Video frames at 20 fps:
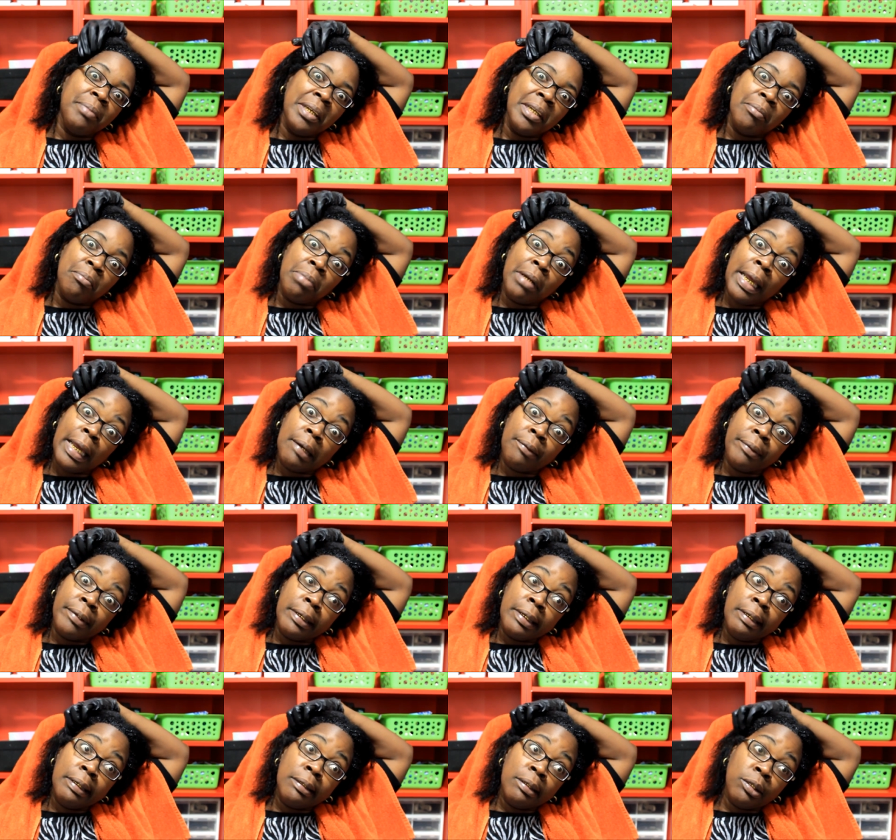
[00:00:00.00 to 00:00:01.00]
being black when
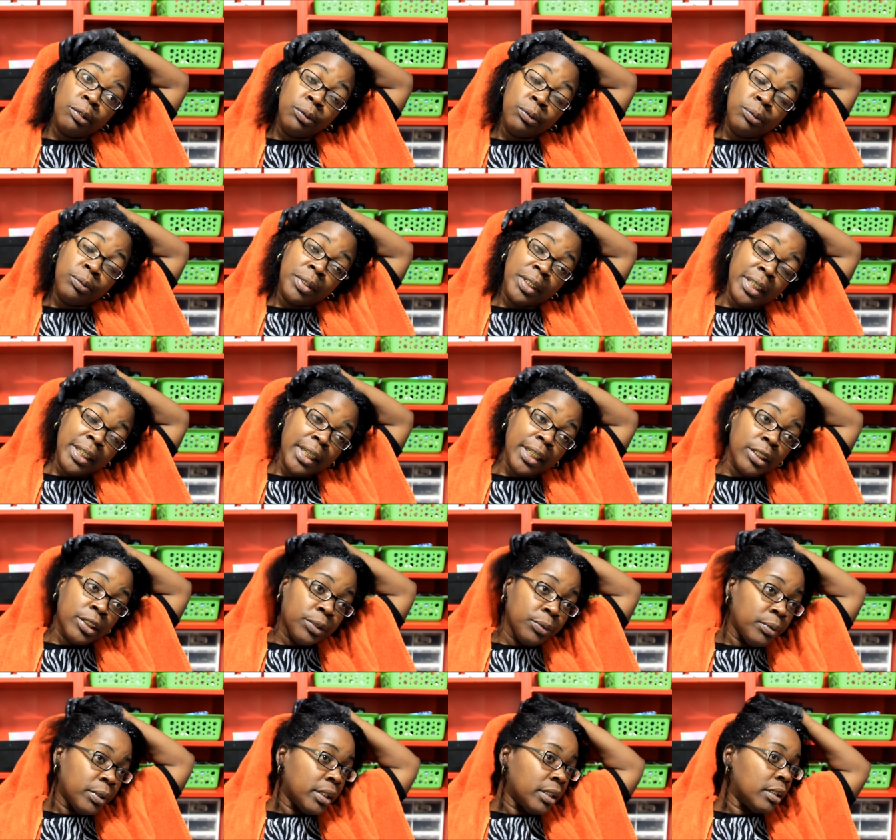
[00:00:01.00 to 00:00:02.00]
you're getting through, when you get
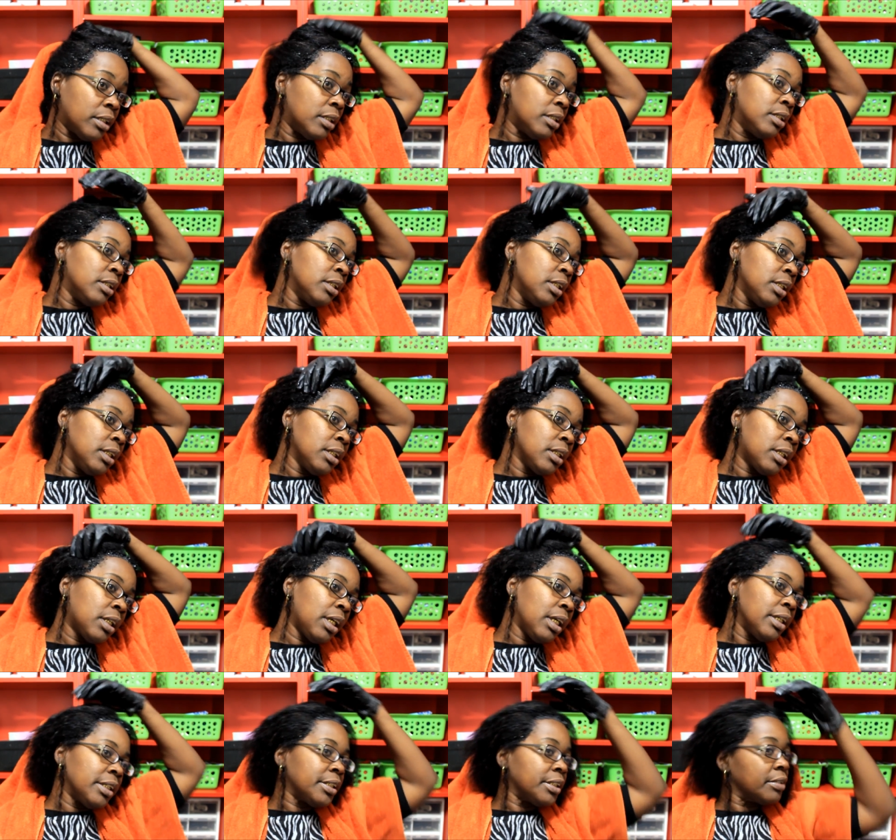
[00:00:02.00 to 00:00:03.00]
through a
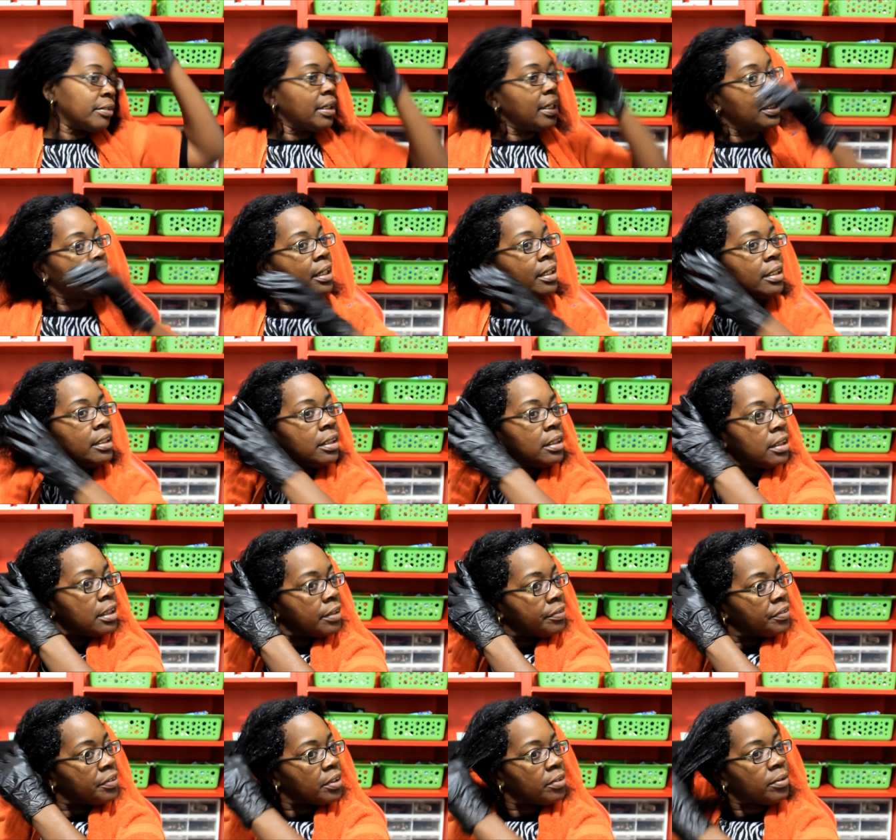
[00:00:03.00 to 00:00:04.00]
color in your hair,
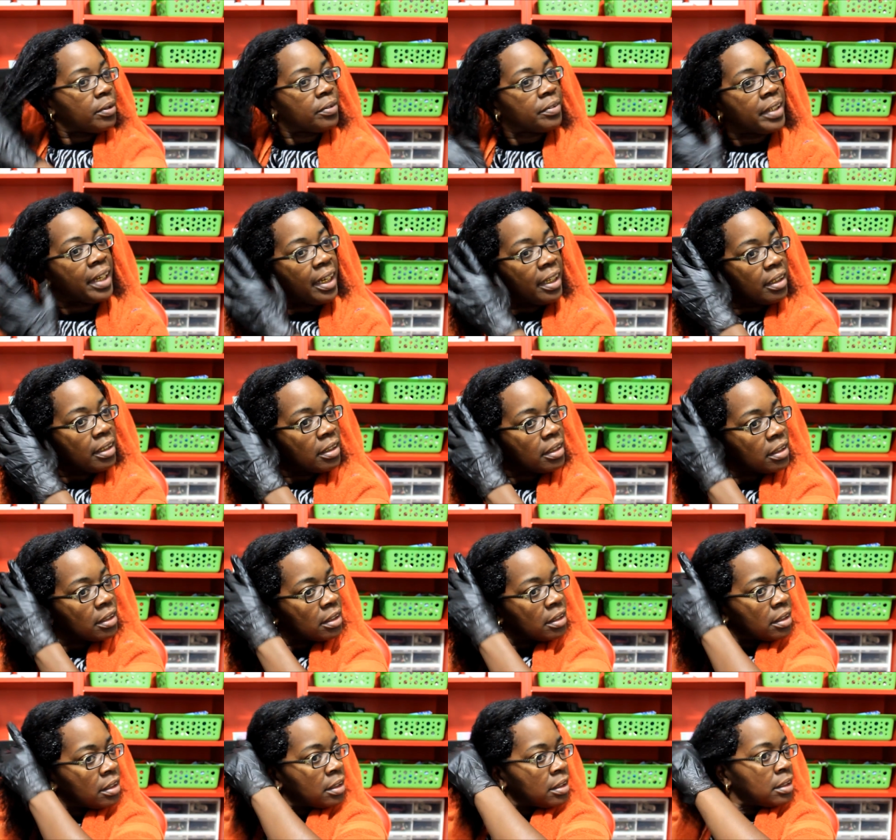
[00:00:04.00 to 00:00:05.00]
if you don't want that
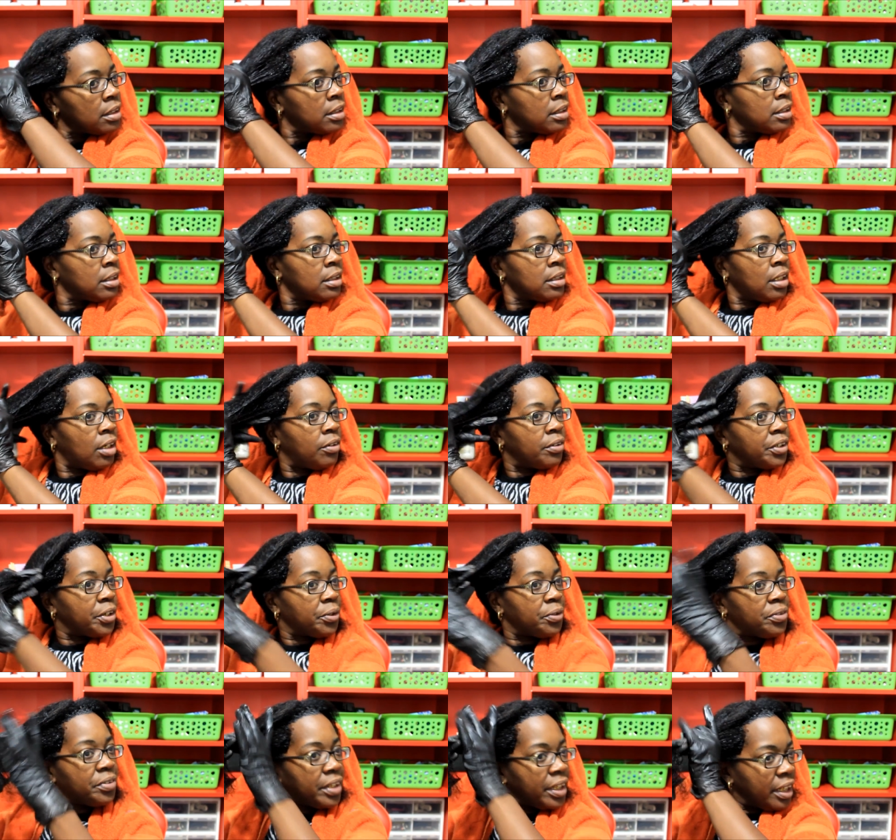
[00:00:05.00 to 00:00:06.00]
on
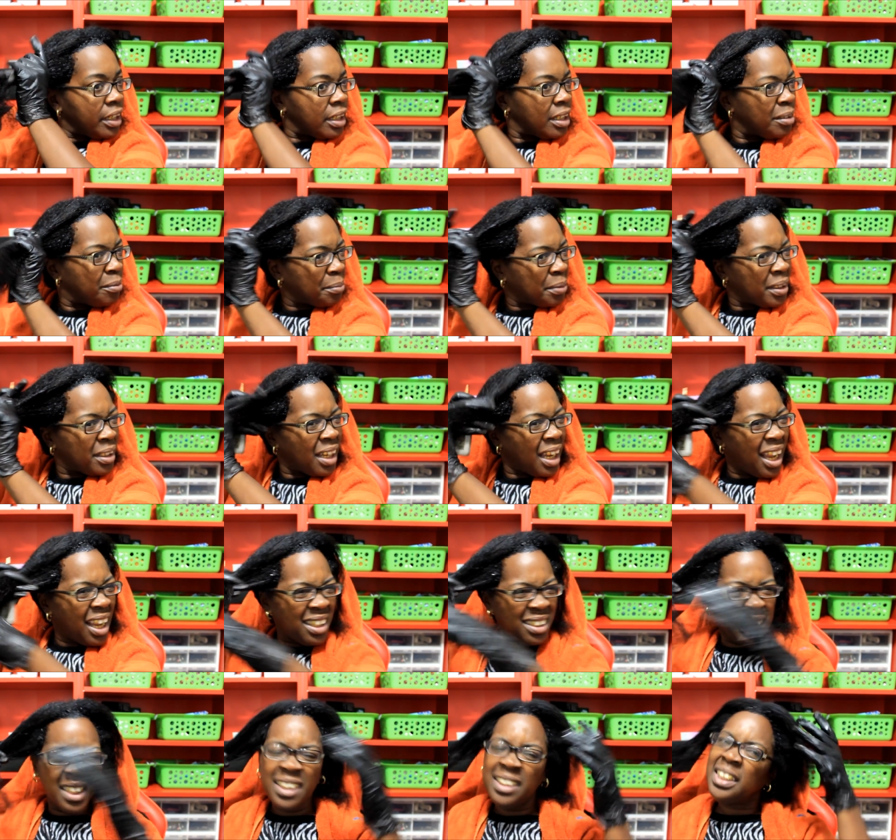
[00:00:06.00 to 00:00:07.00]
your skin. But
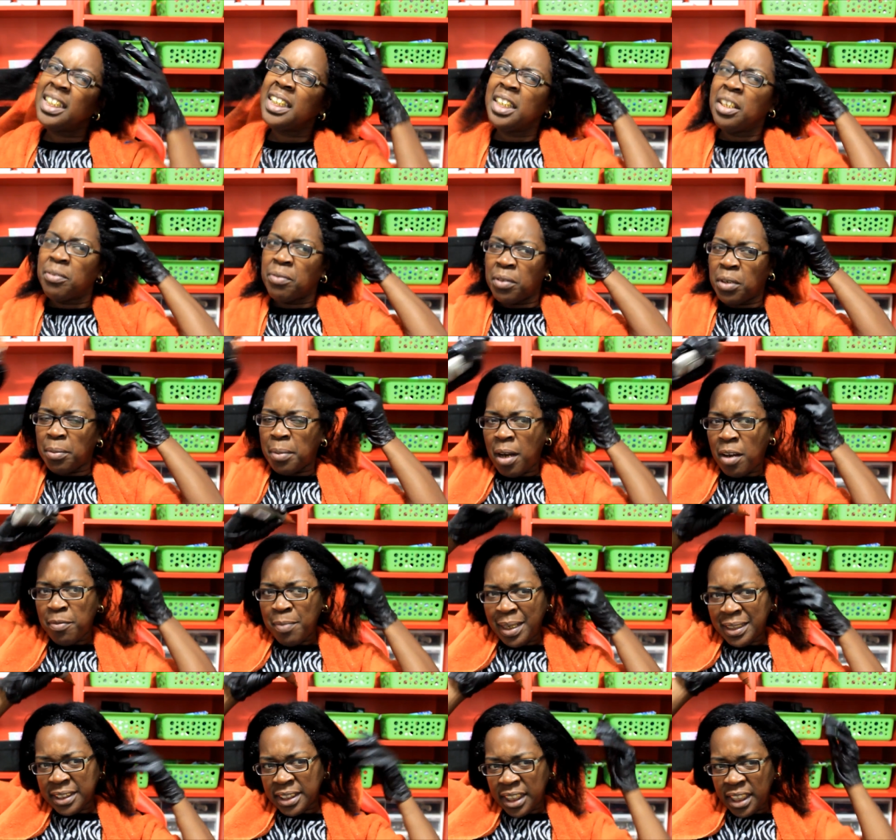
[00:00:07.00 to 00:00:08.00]
I, it tend to rub off
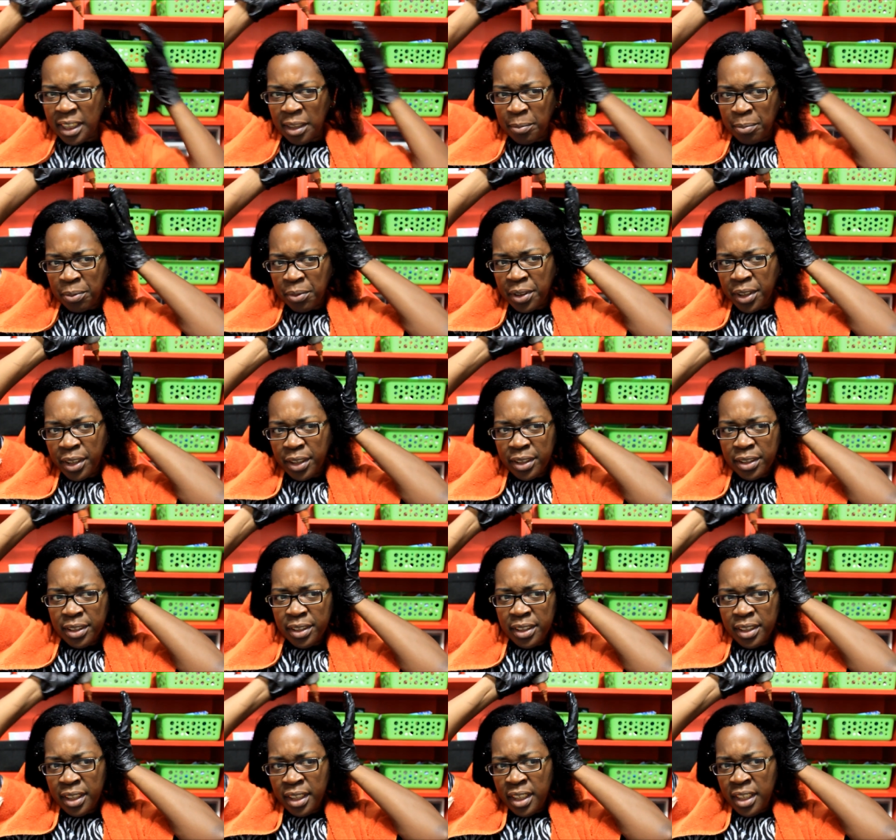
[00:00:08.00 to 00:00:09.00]
my skin pretty
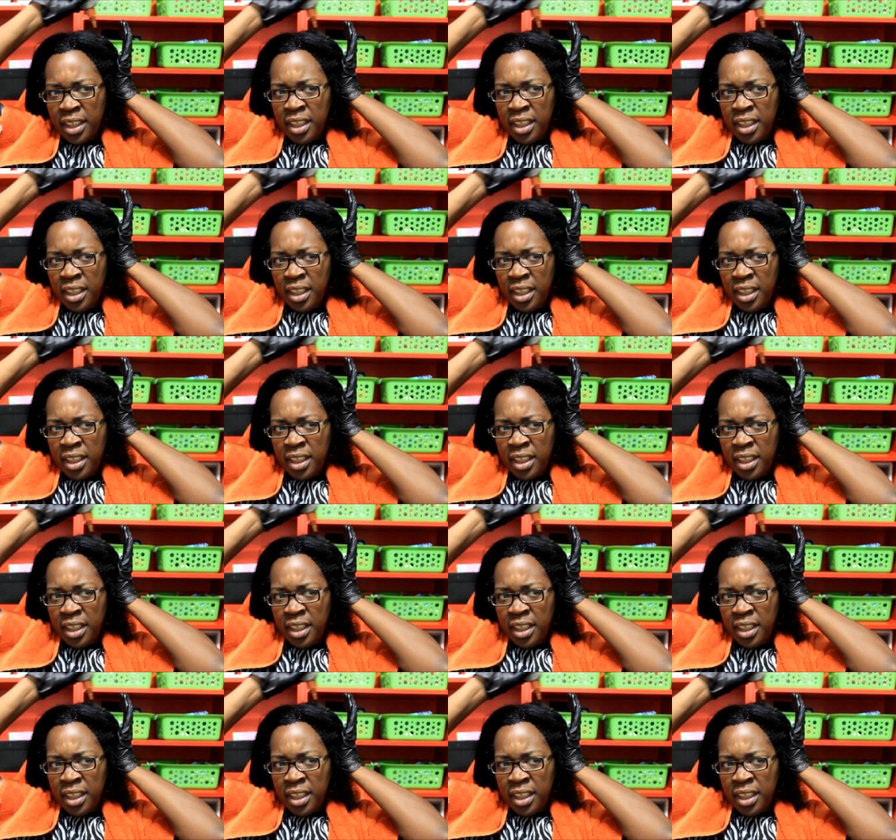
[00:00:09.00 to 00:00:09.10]
good,